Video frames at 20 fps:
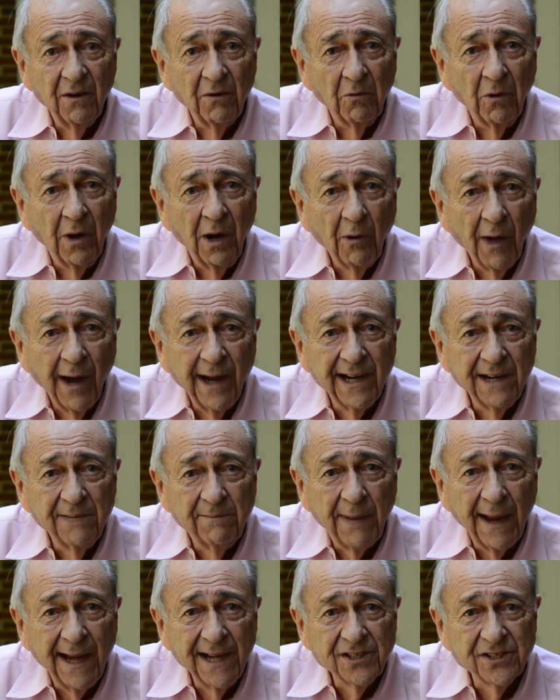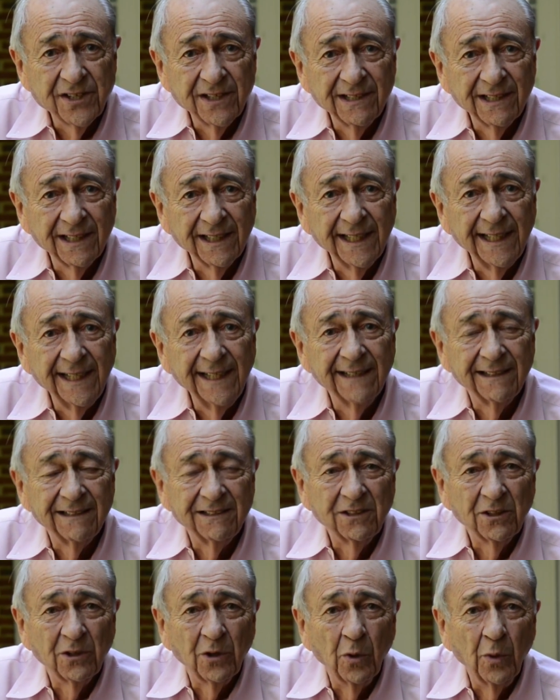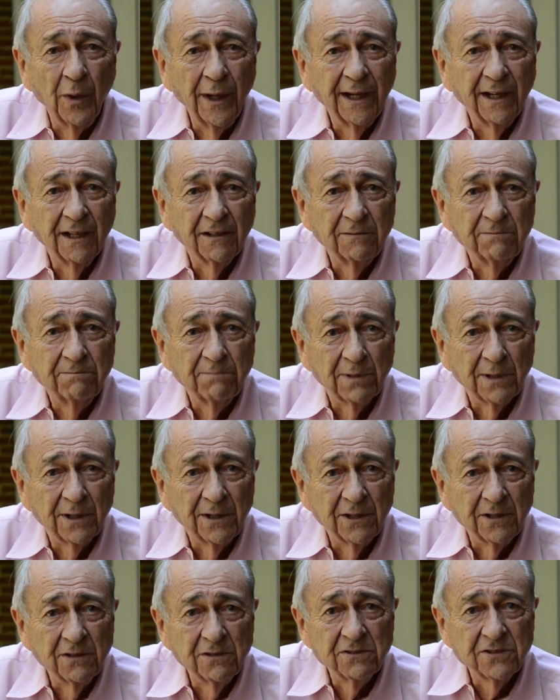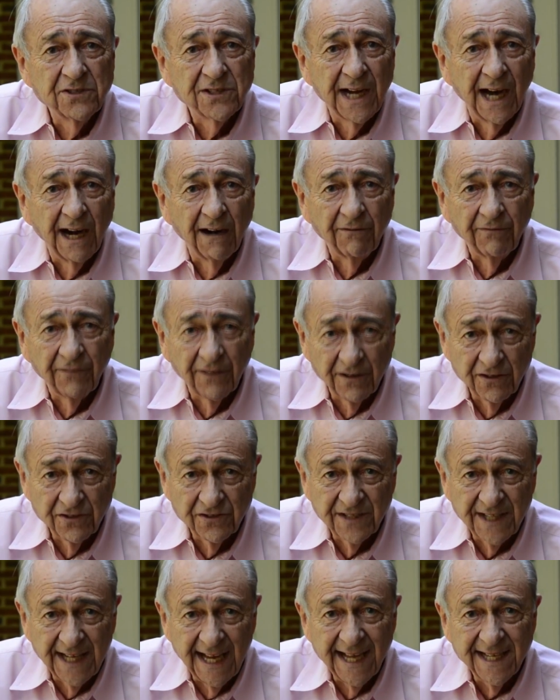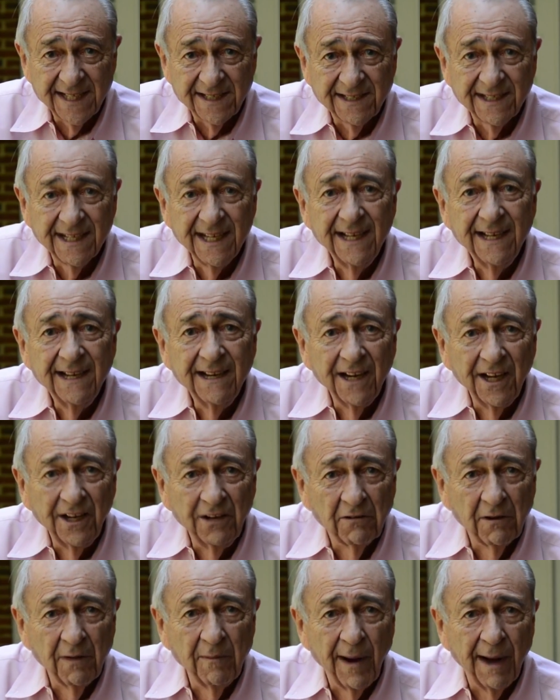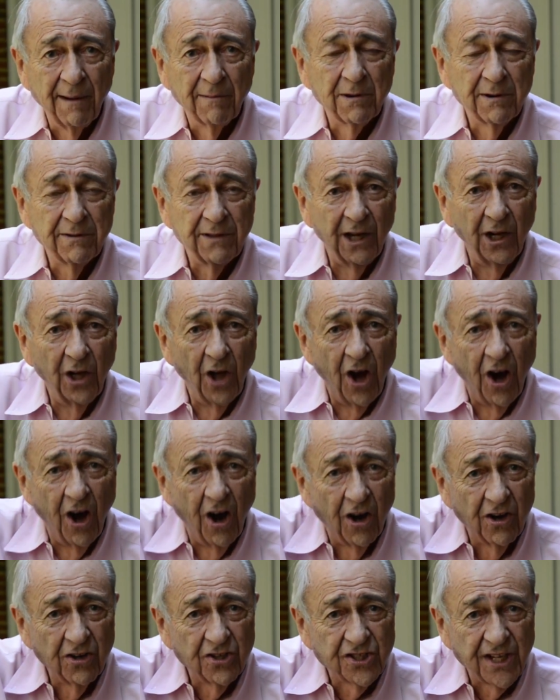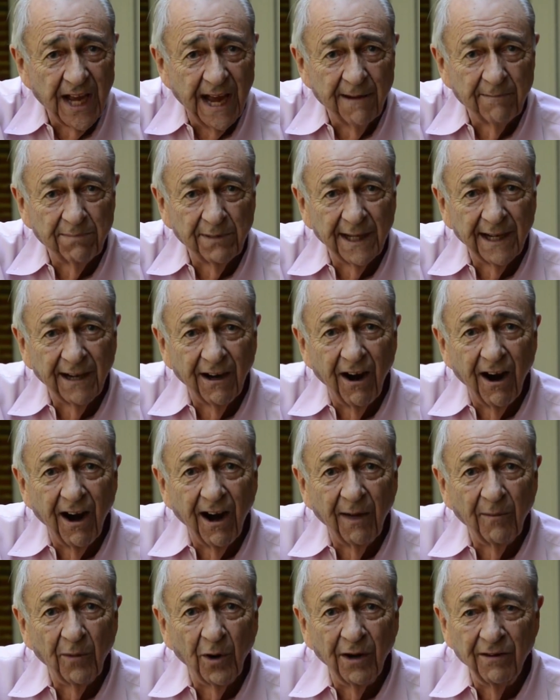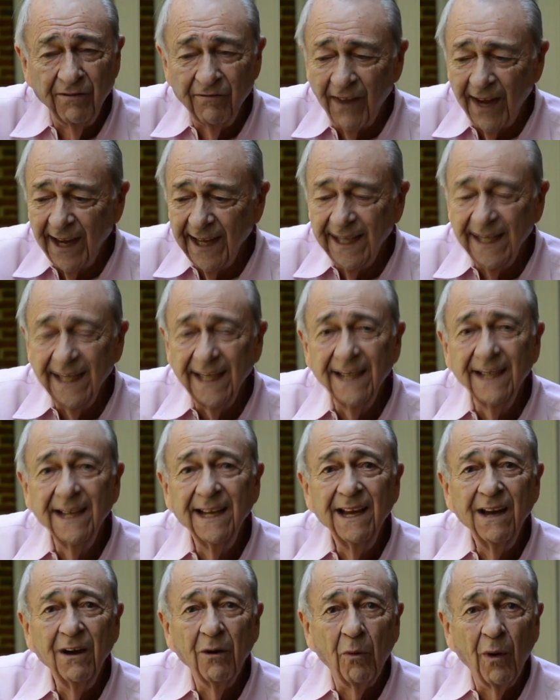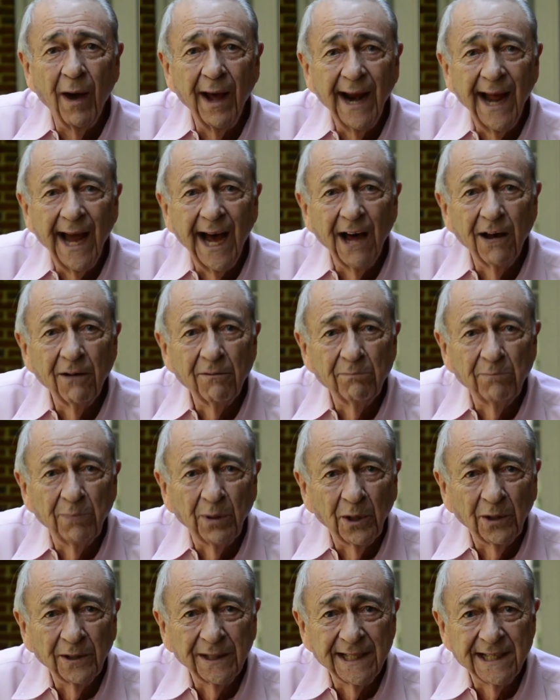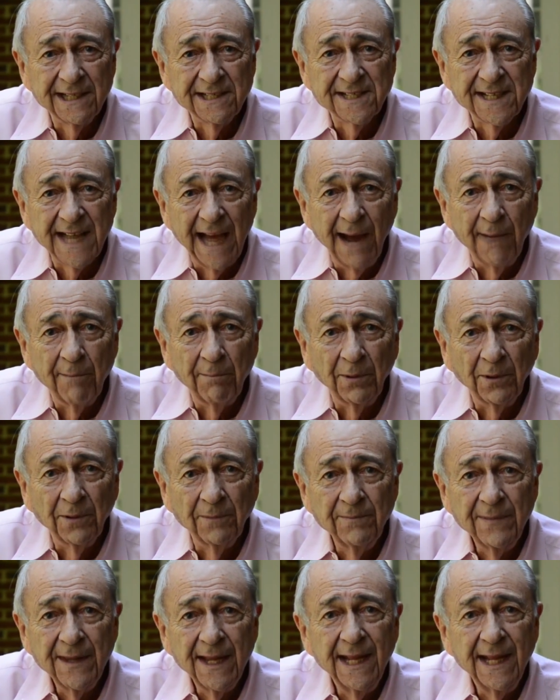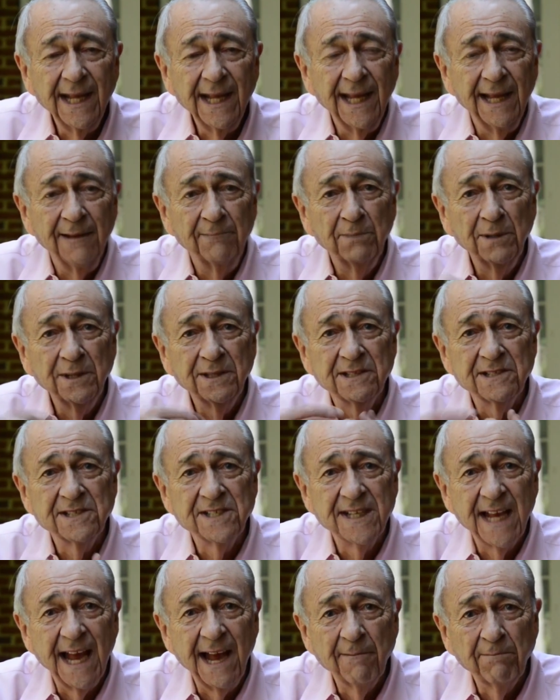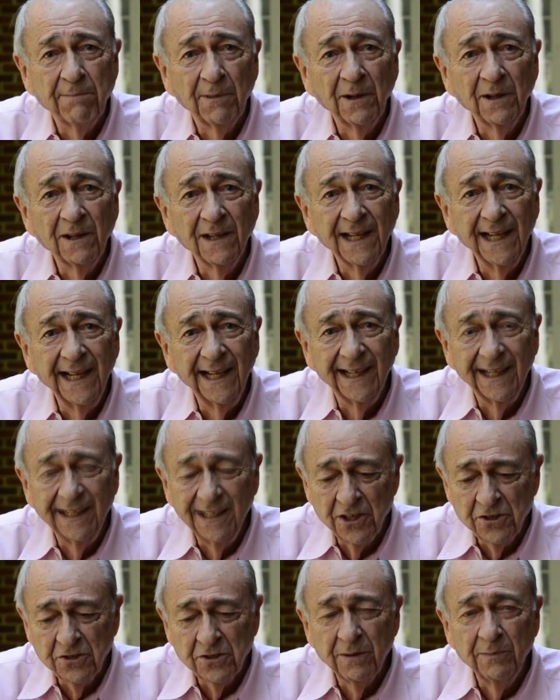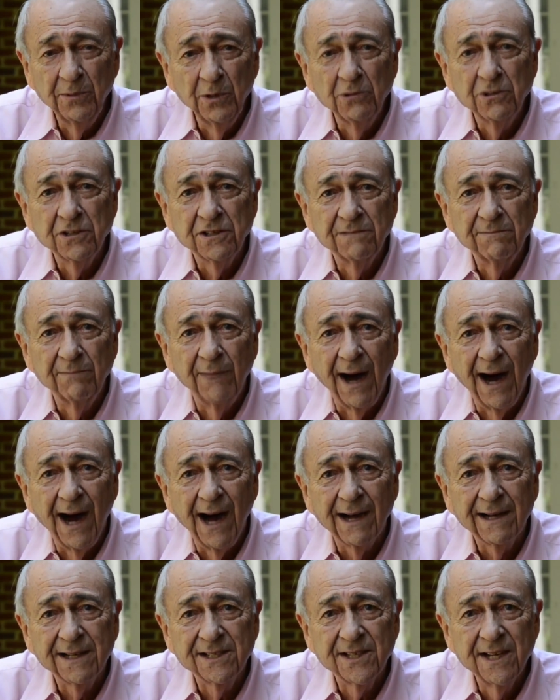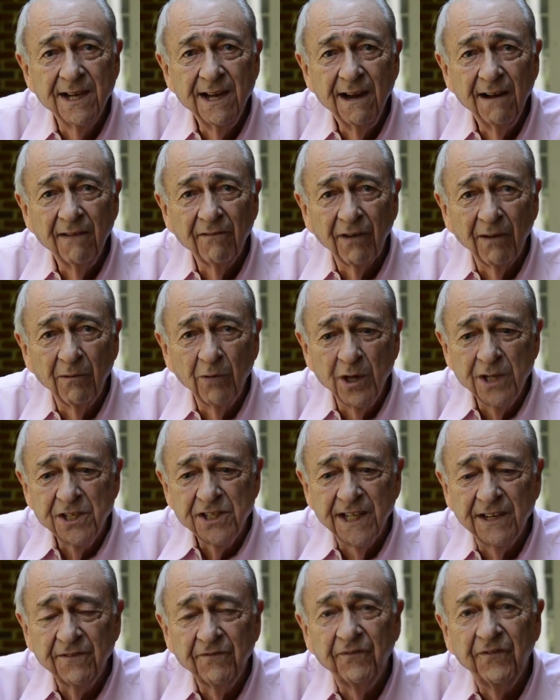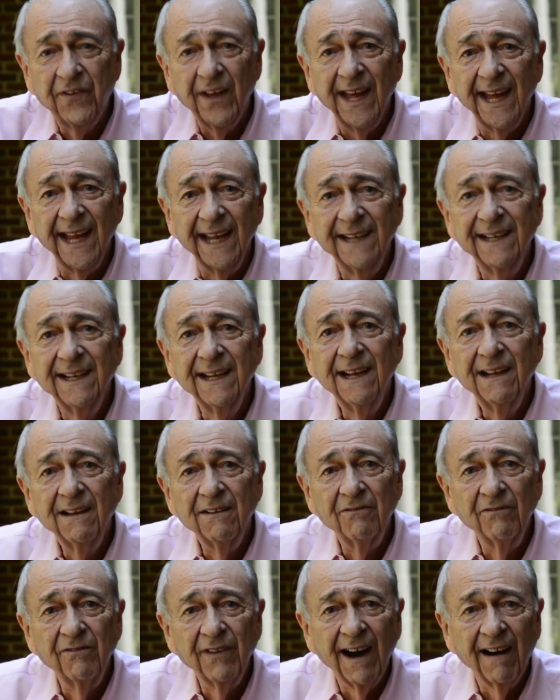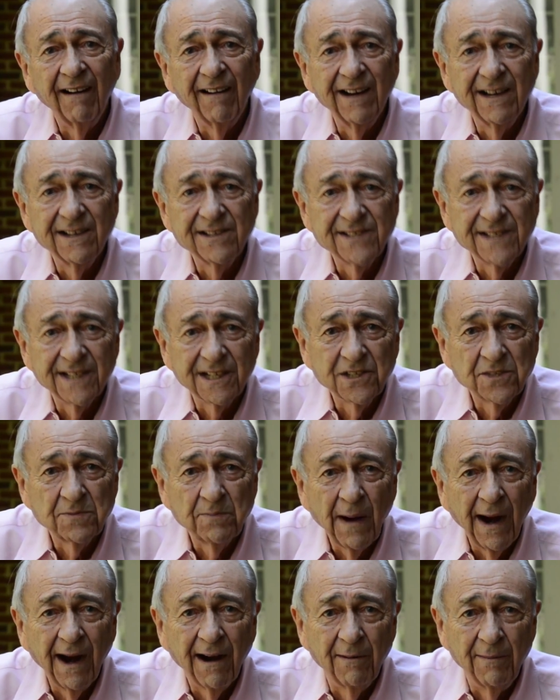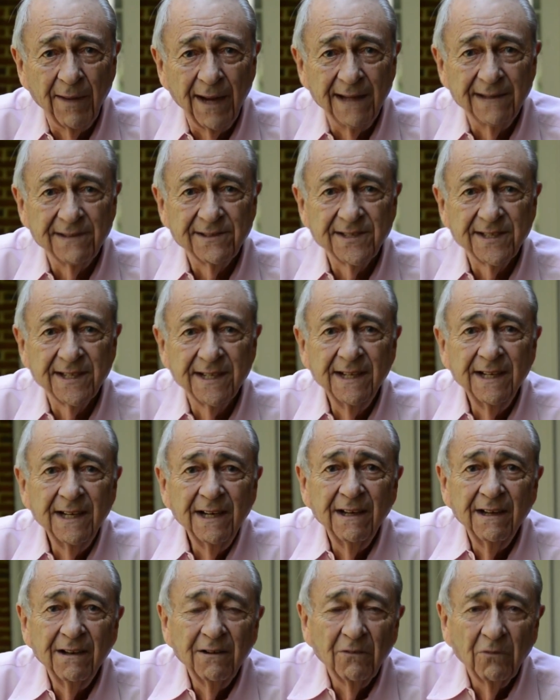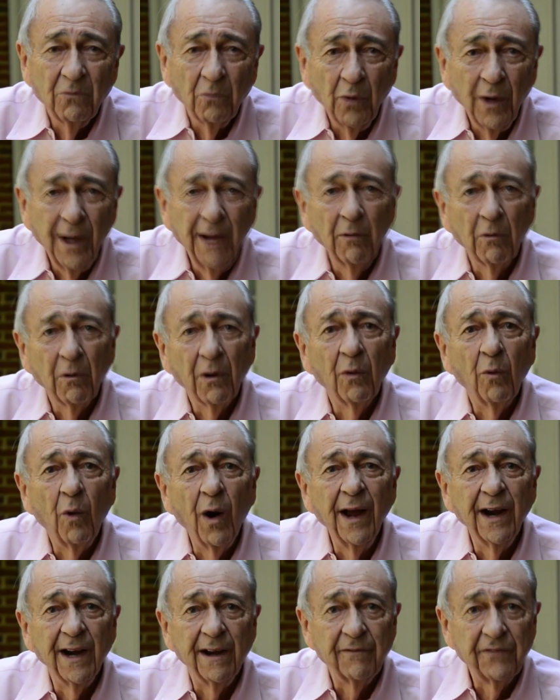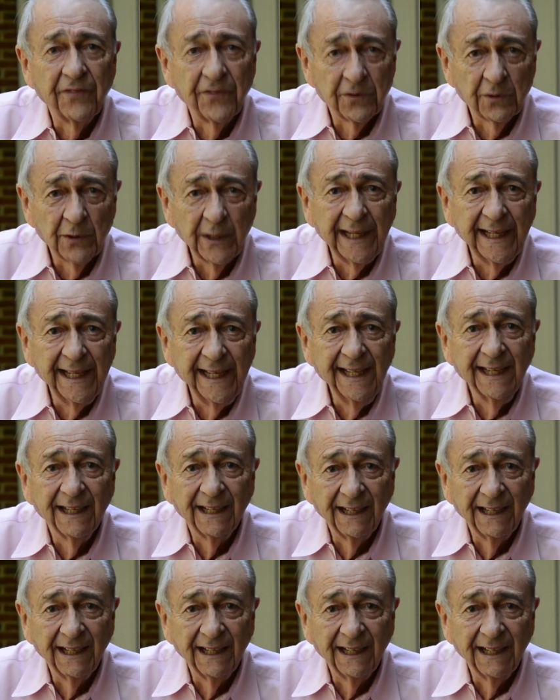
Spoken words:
We waited patiently until we could produce our first test. You remember the long sampling arm on Viking went out, pulled in a sample. It put the sample in a distribution box from which it fed various experiments. We were one of 3